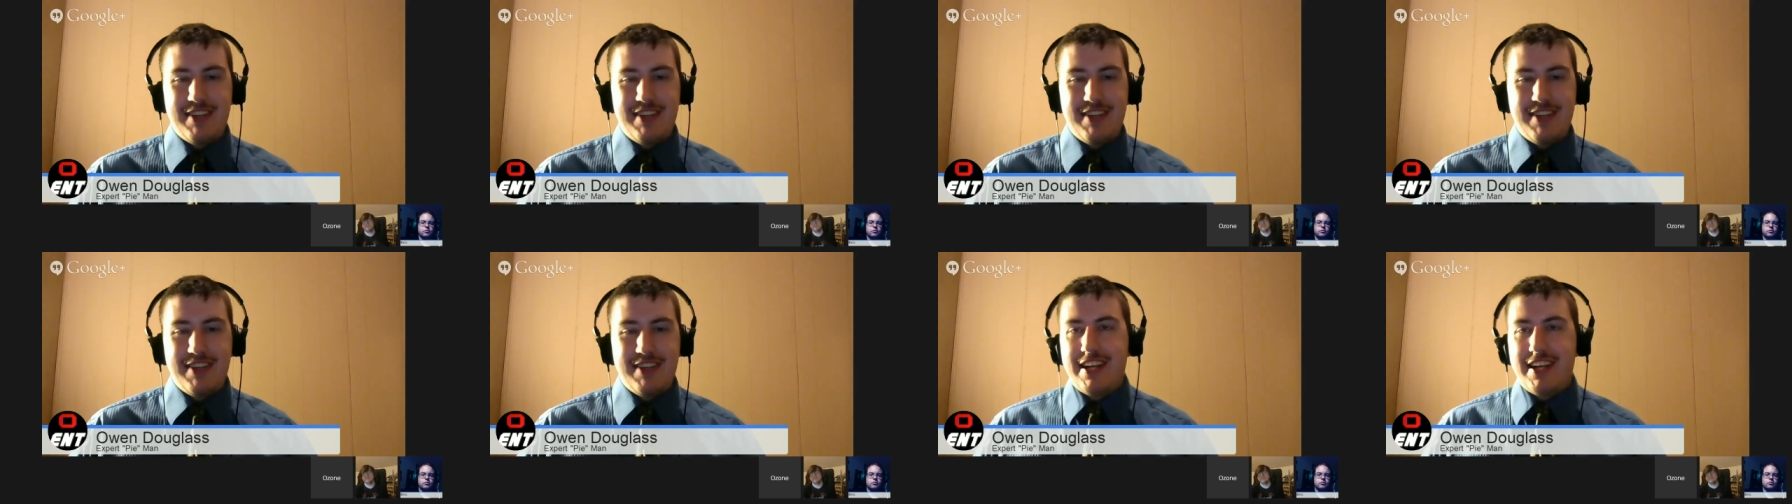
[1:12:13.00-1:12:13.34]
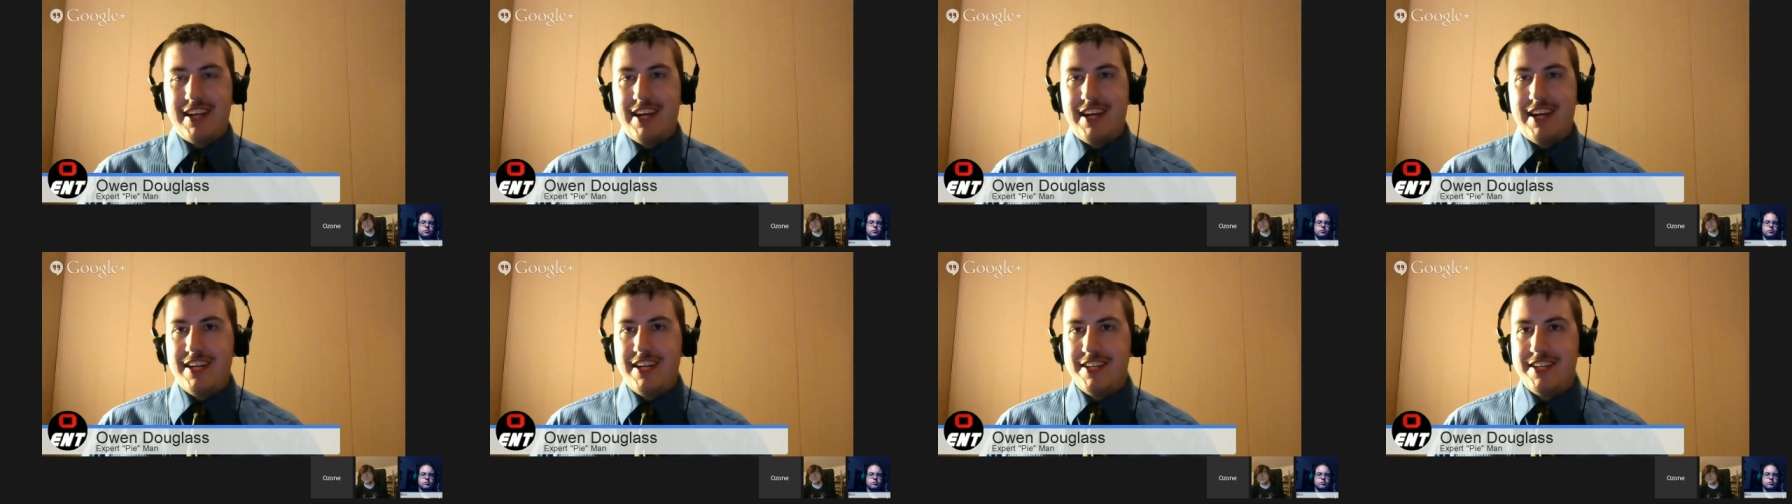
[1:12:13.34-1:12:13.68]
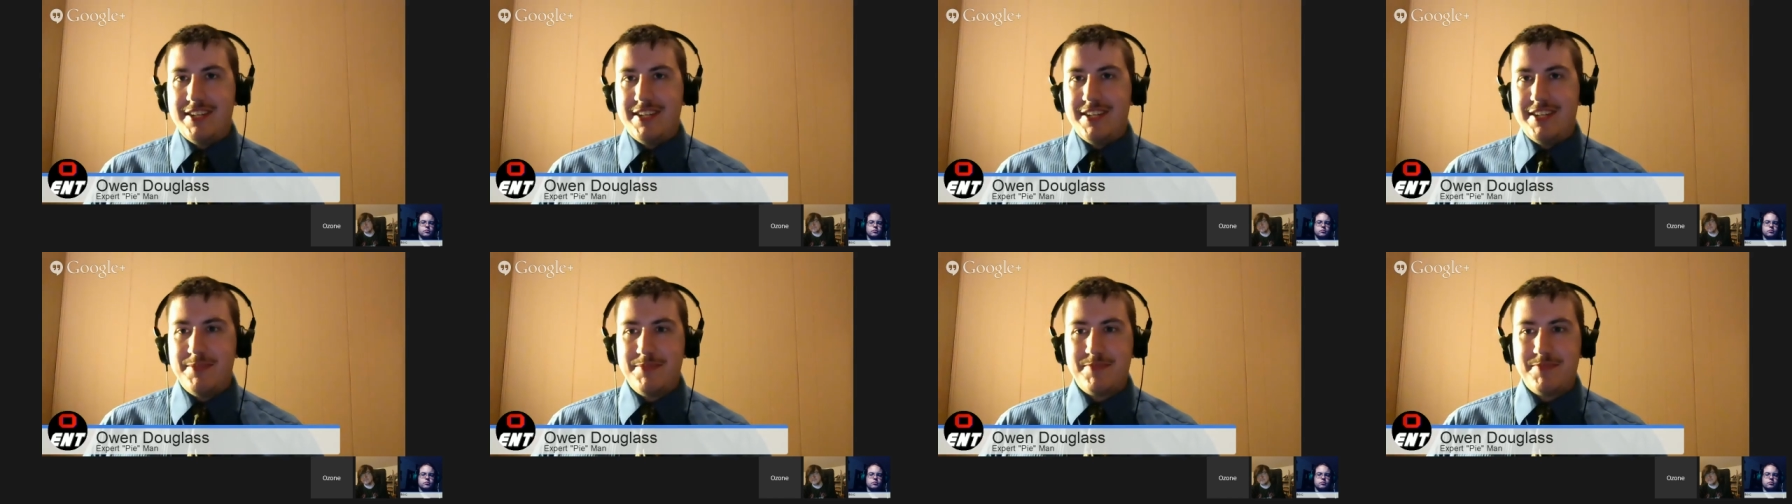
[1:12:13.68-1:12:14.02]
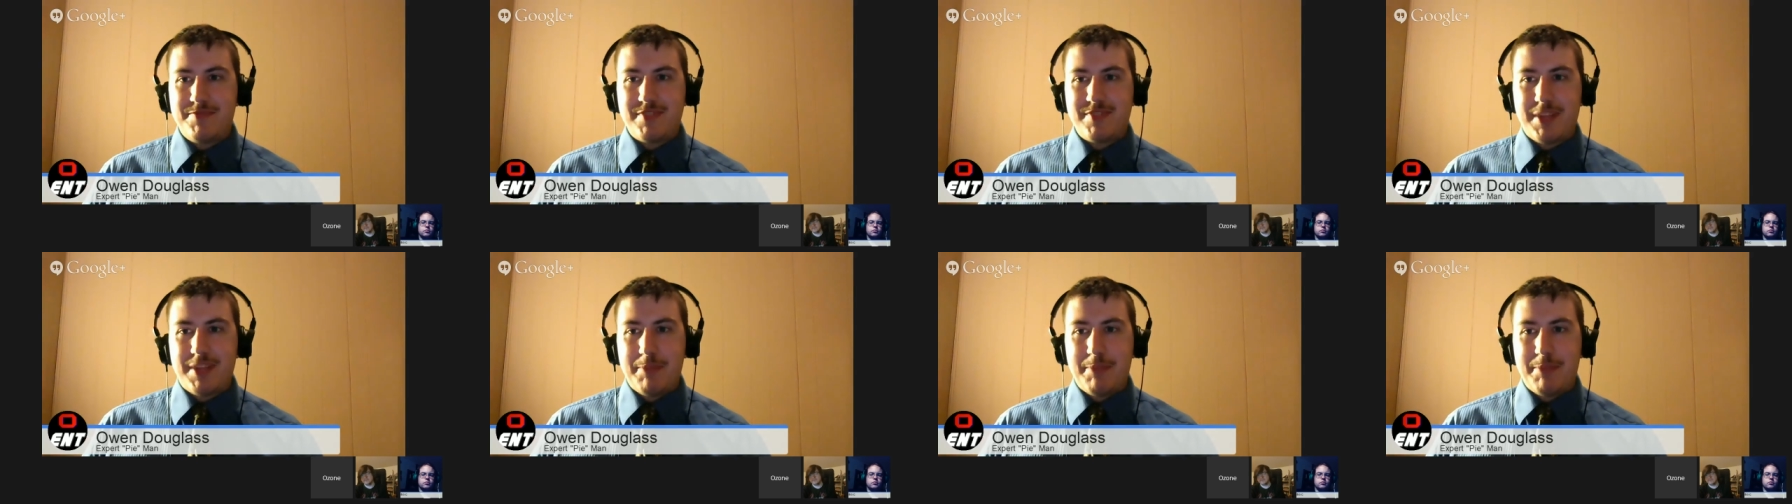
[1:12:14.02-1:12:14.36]
Lang got
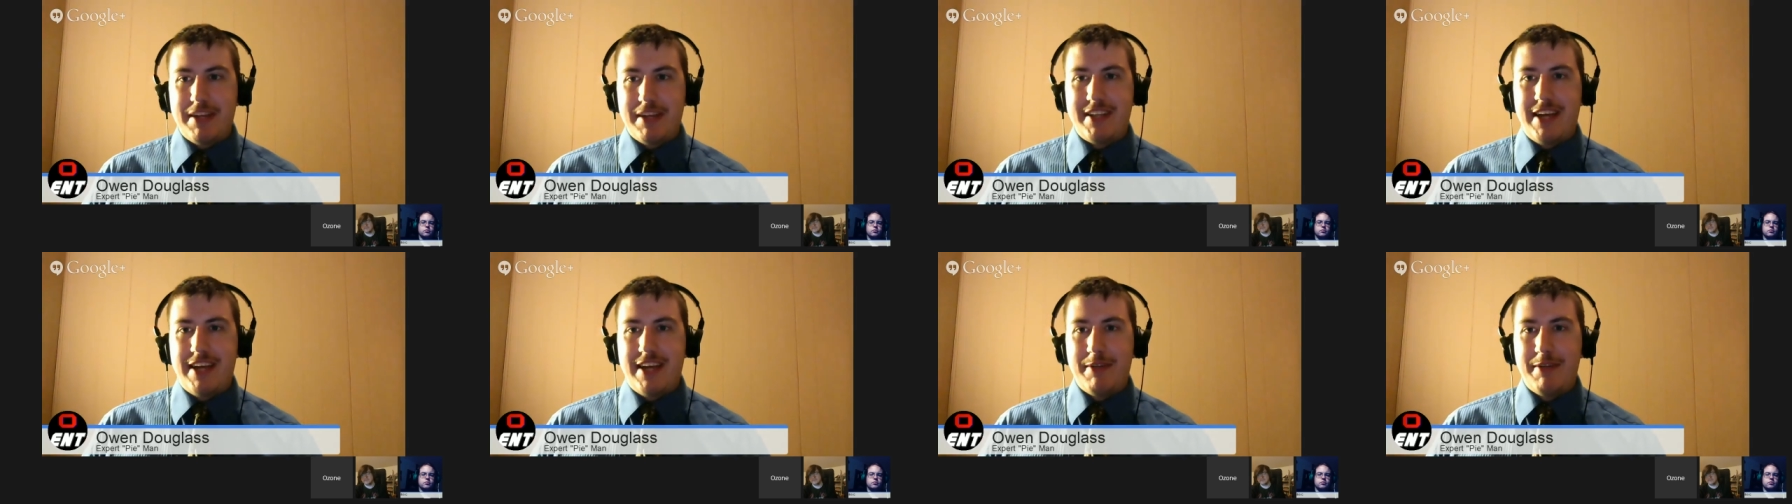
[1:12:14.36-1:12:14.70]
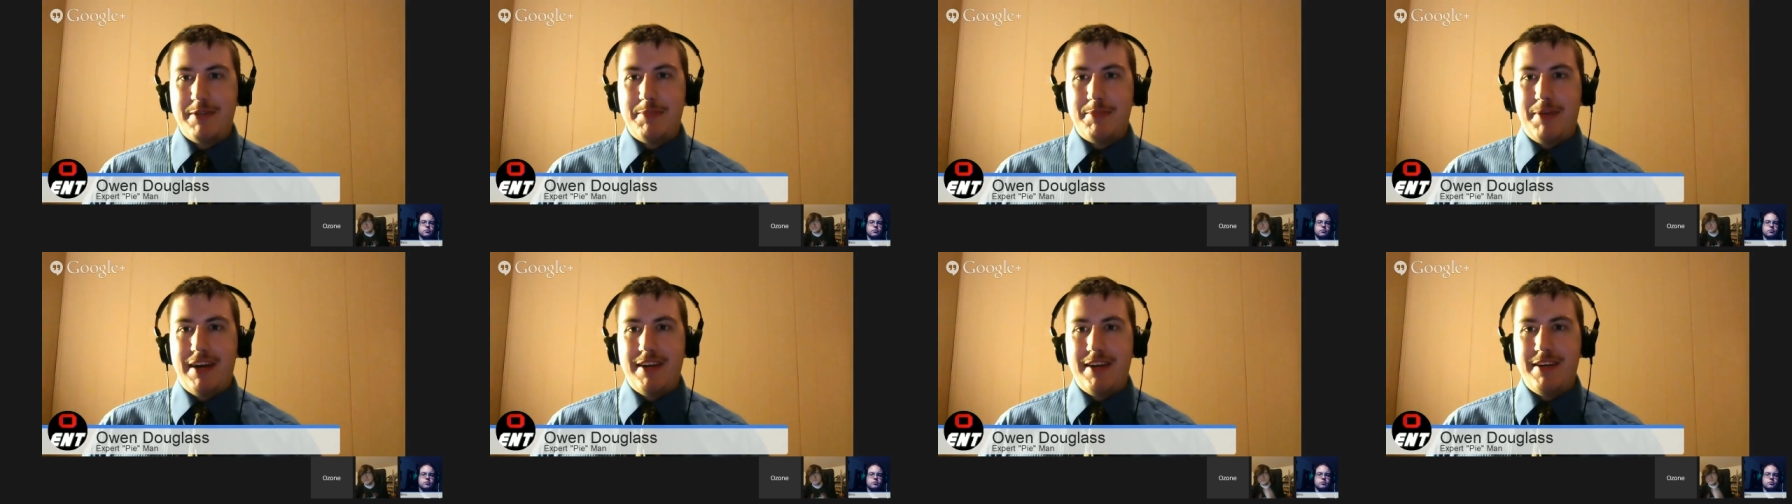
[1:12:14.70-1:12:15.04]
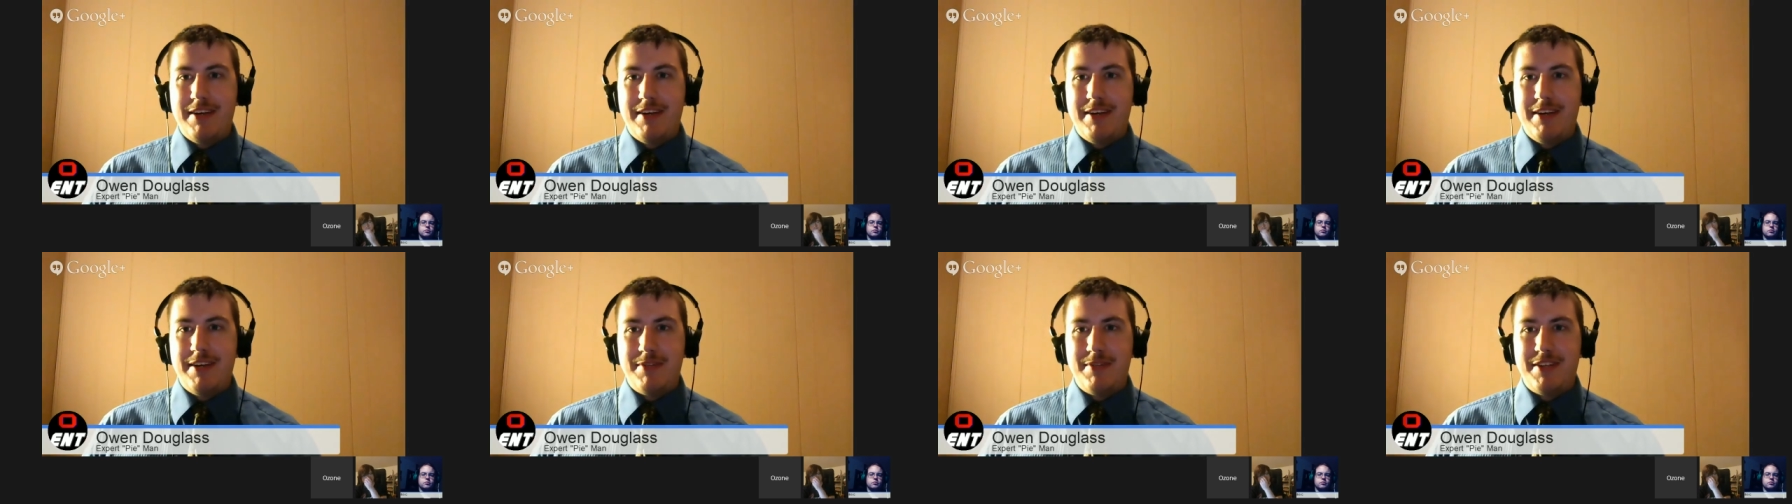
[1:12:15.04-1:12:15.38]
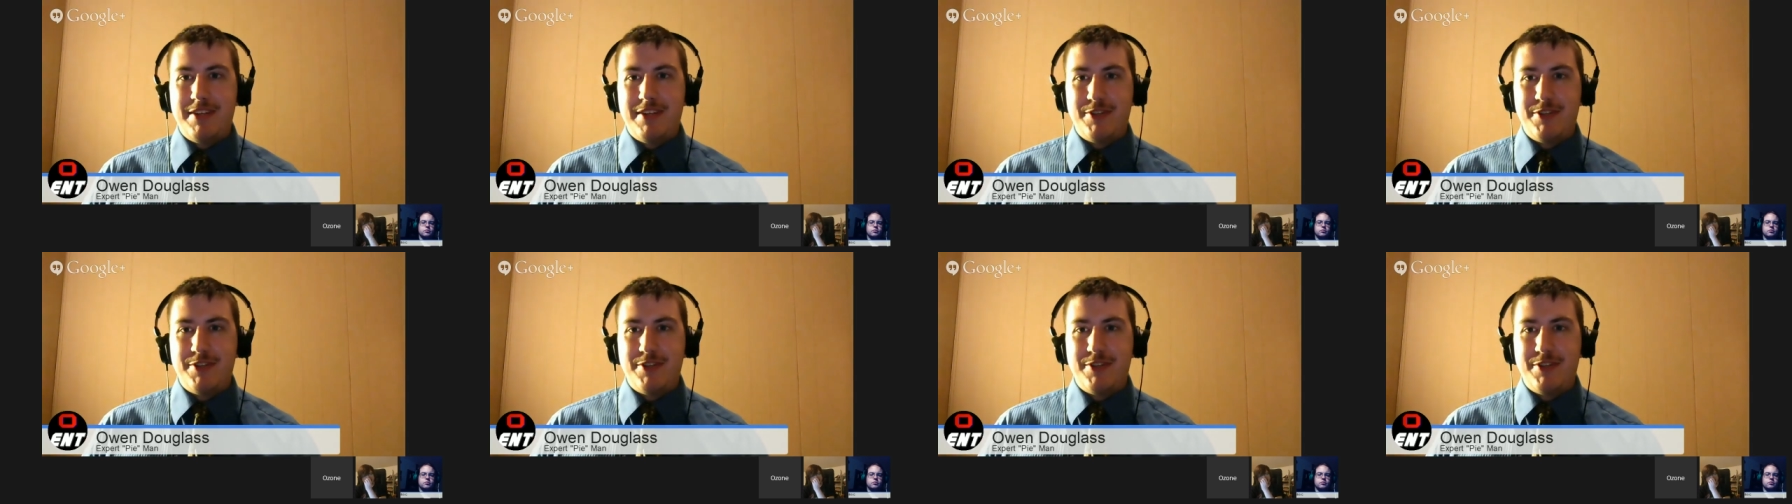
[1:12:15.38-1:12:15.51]
big timed by him.